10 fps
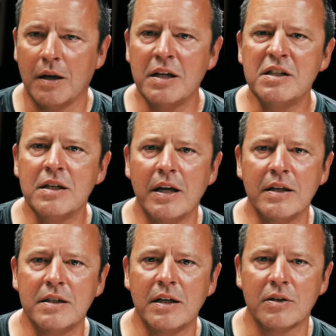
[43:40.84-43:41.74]
And isn't it
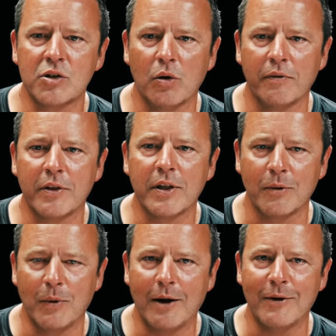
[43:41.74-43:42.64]
a sort of a
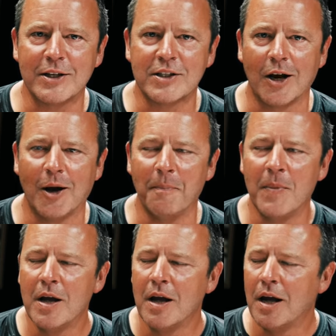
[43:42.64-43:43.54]
thing where it's
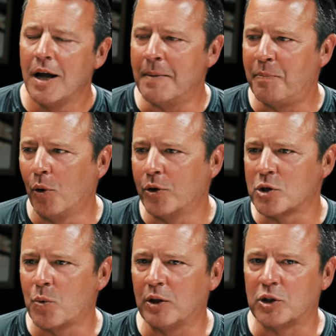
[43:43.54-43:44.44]
important
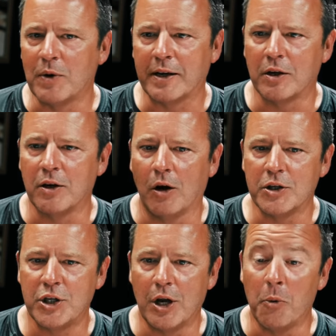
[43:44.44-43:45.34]
as well to
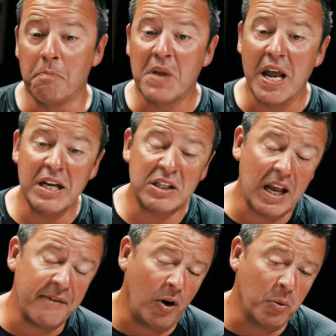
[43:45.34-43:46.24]
recognise, you know,
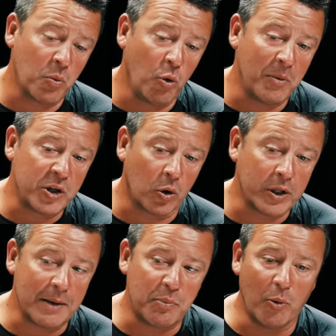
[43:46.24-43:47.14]
if I want to walk my dog
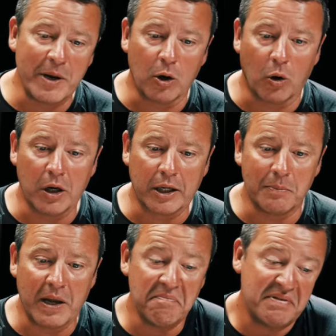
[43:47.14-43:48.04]
and they pull me along a
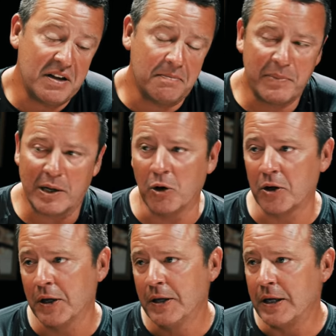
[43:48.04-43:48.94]
little bit, big
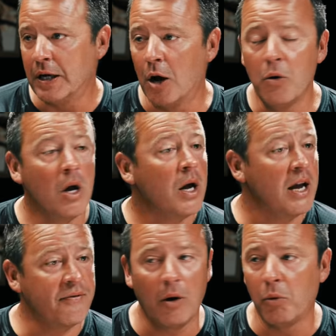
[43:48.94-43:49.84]
hook. You know,
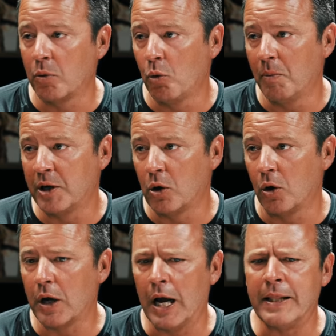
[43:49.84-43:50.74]
if I want to walk my
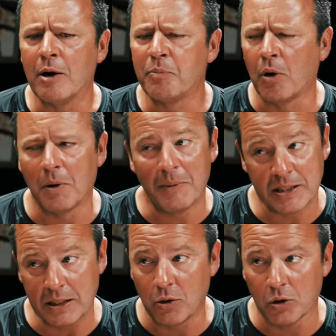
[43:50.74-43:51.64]
dog and they're a
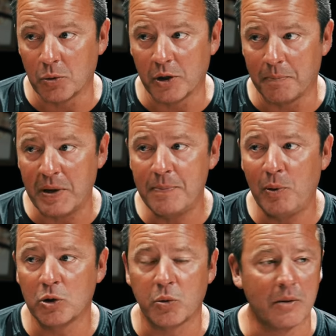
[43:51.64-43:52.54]
problematic dog to other
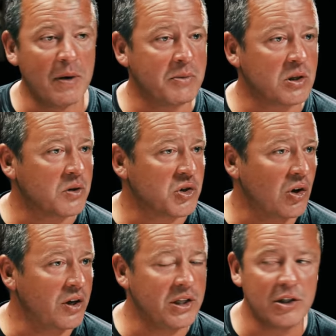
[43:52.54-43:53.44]
people, to other members of
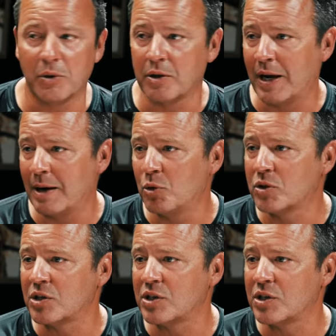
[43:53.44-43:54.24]
society, to other animals,